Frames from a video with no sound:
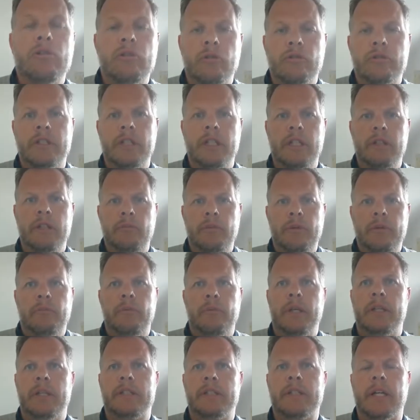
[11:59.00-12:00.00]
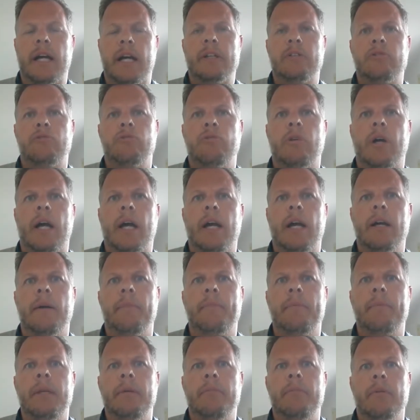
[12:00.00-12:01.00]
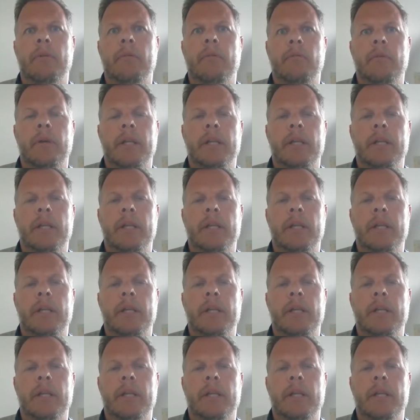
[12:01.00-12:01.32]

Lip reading: see we start to hire people with